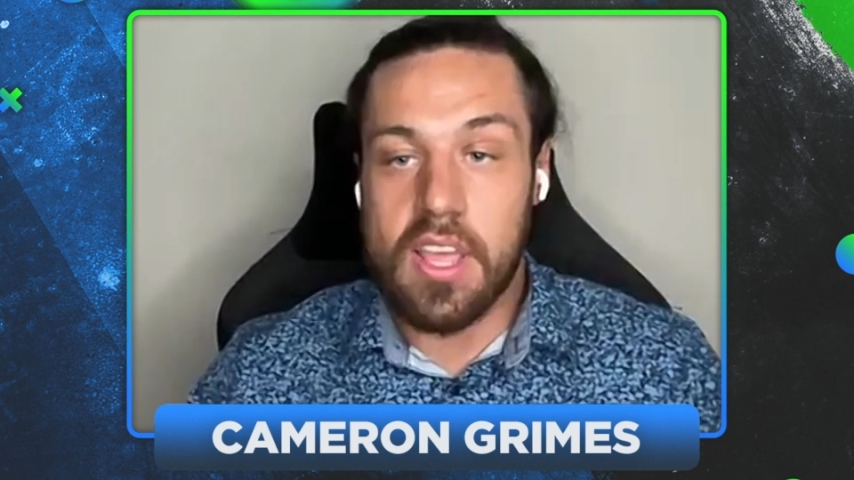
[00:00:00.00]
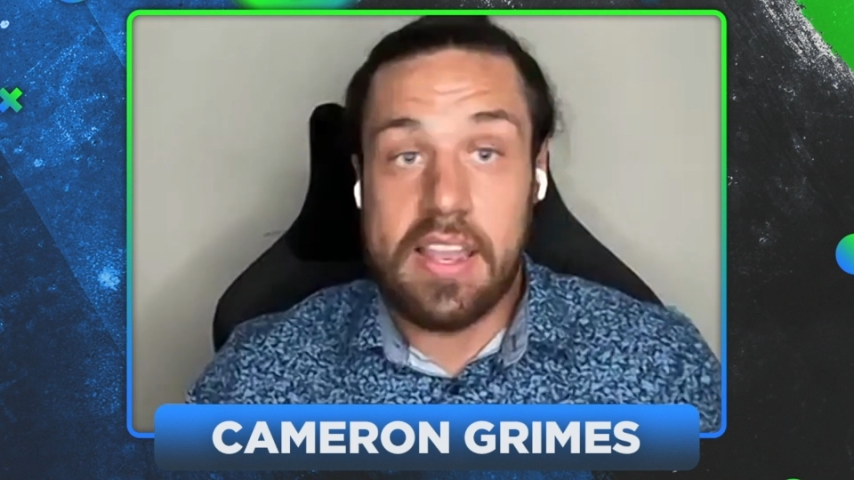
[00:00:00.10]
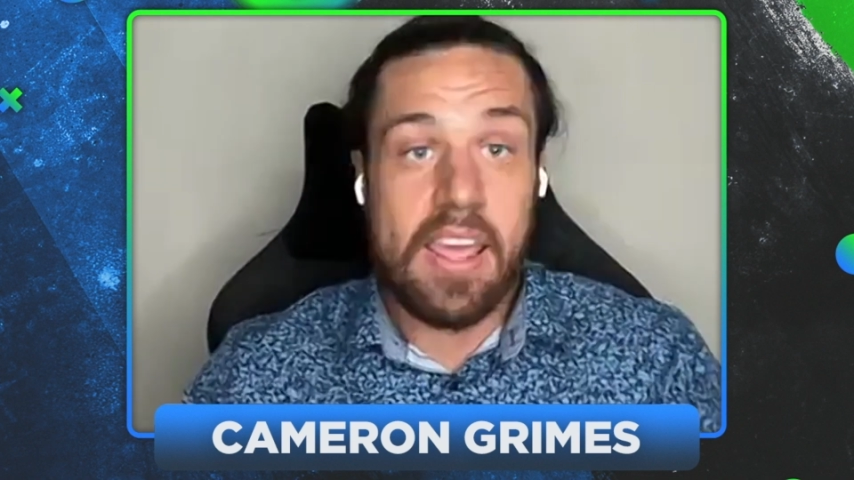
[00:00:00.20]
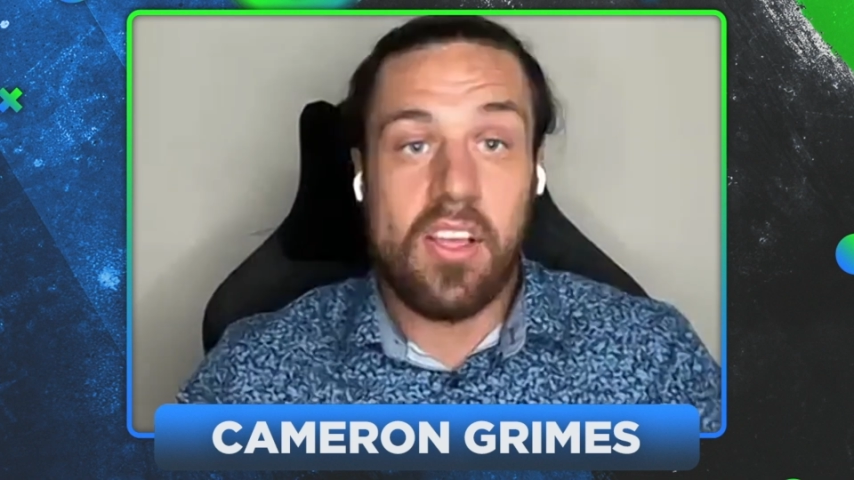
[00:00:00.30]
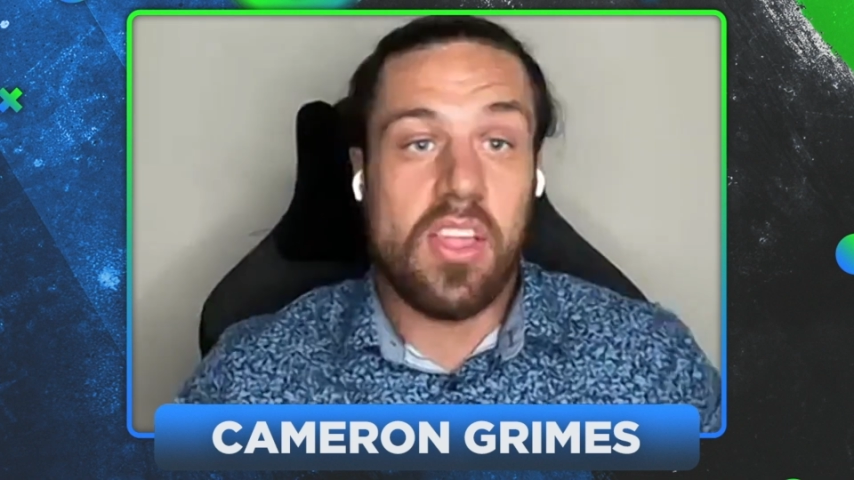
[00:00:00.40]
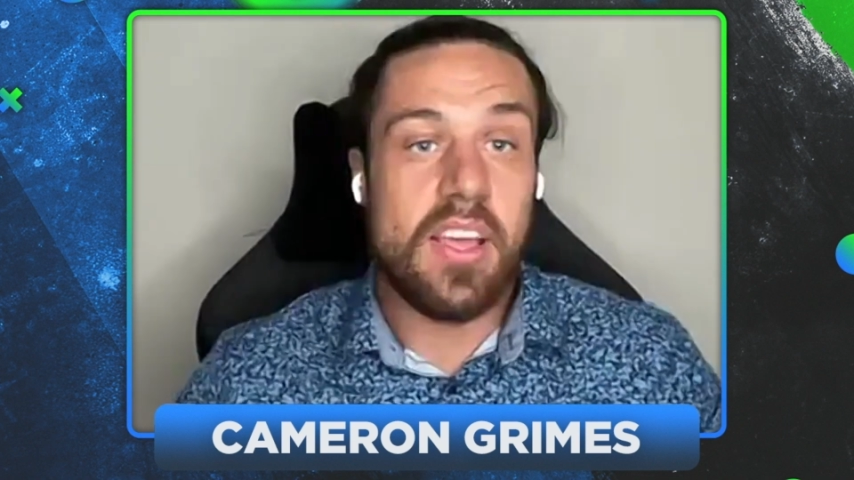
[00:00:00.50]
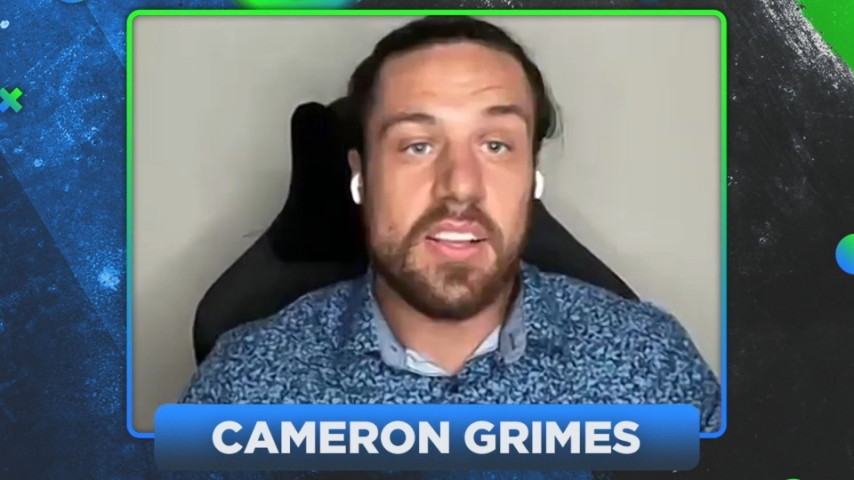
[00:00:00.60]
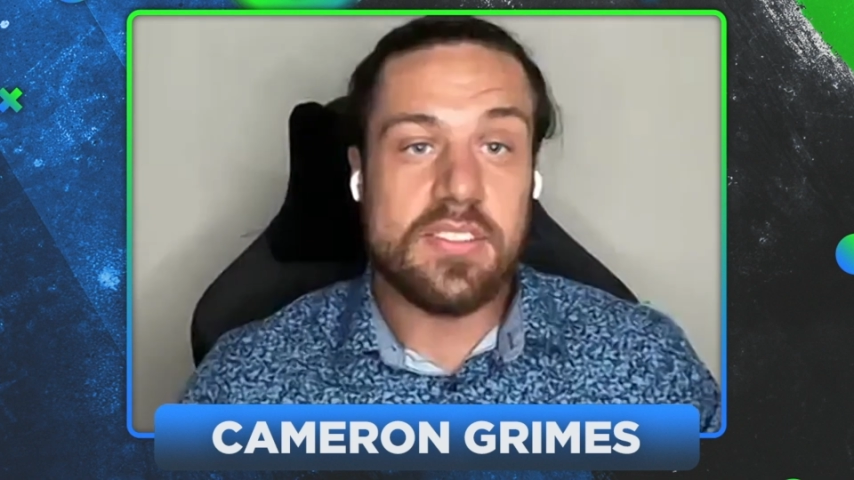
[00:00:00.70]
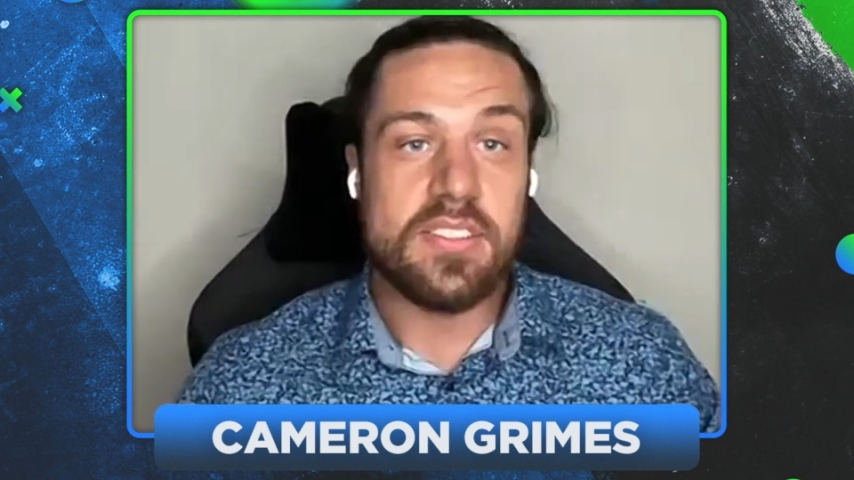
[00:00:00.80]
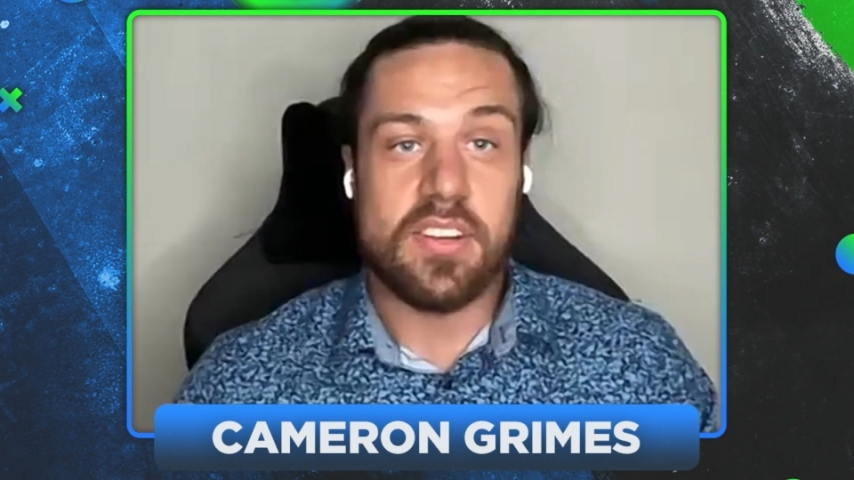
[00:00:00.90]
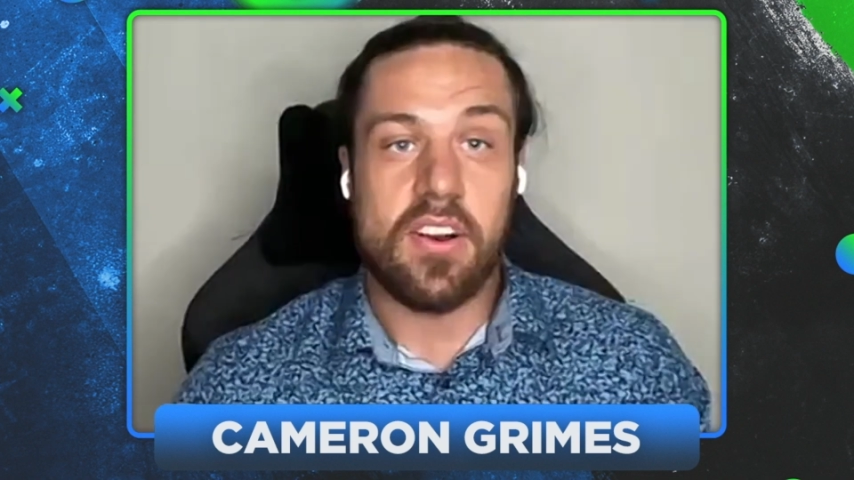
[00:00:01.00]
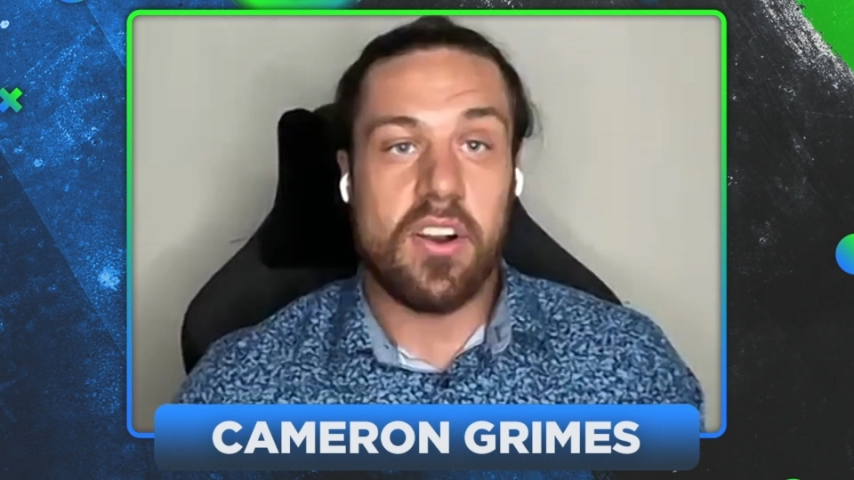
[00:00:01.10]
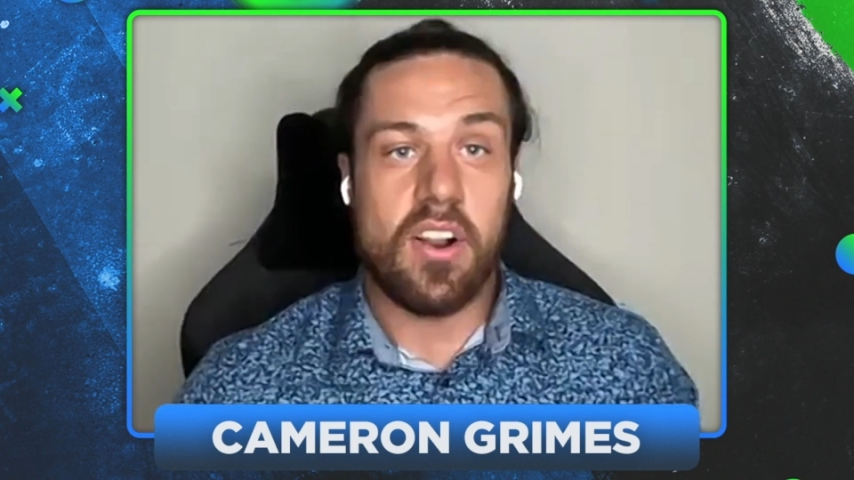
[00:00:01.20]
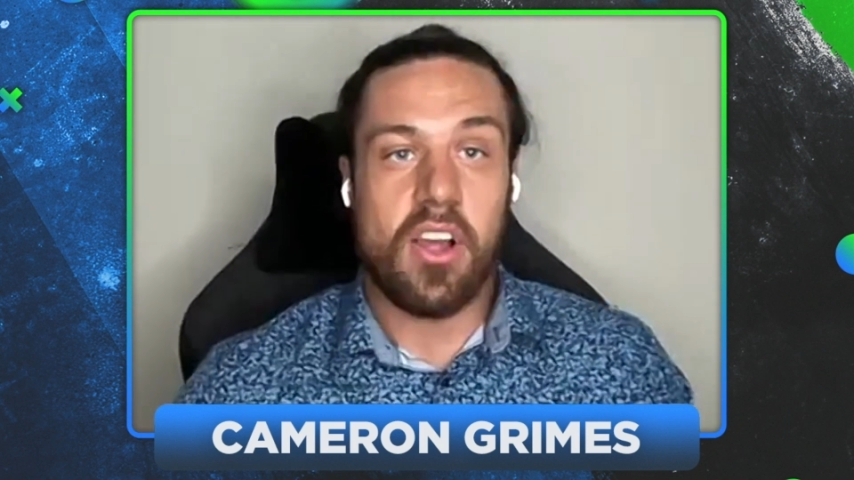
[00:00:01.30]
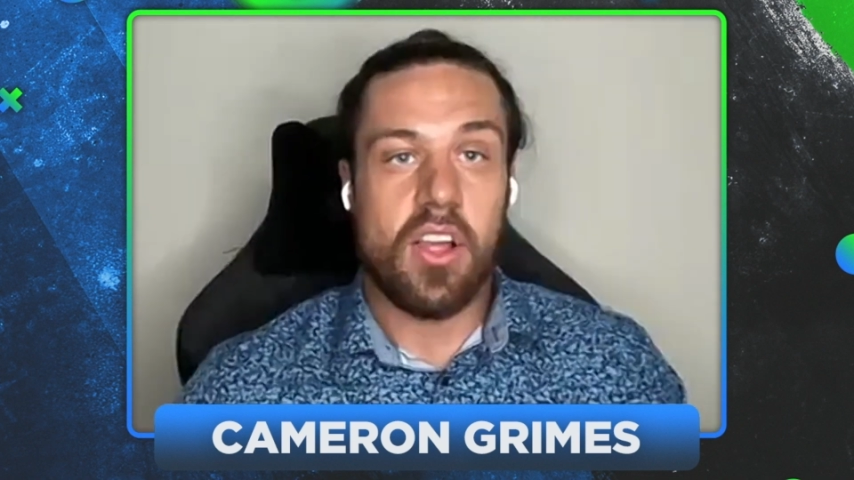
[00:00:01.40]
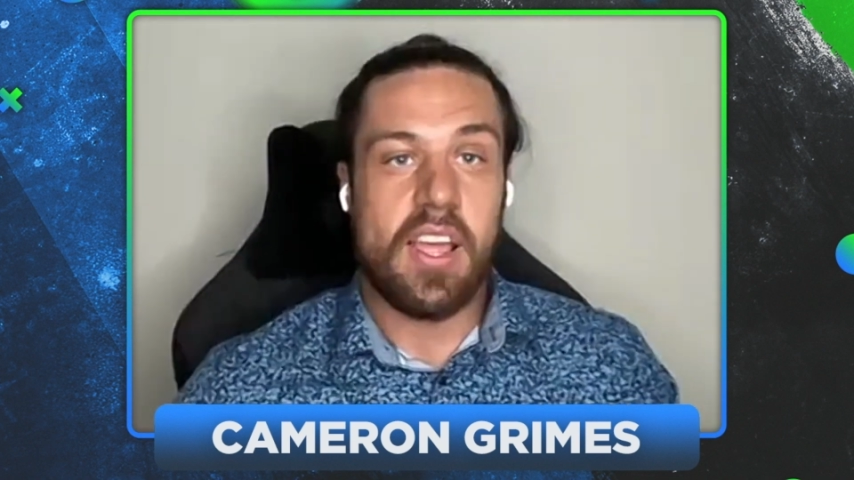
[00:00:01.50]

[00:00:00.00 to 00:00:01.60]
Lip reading: Cadell is, or